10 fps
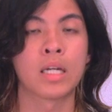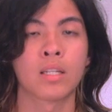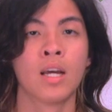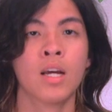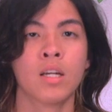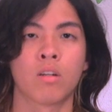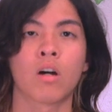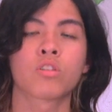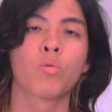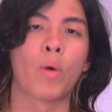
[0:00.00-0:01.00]
But
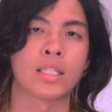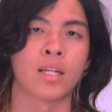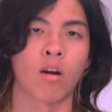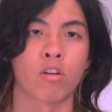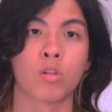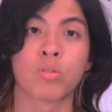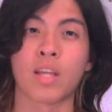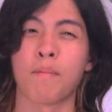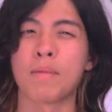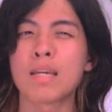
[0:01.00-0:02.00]
Dr. Whitehead argues
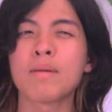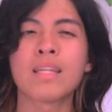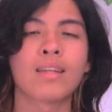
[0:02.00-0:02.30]
that maybe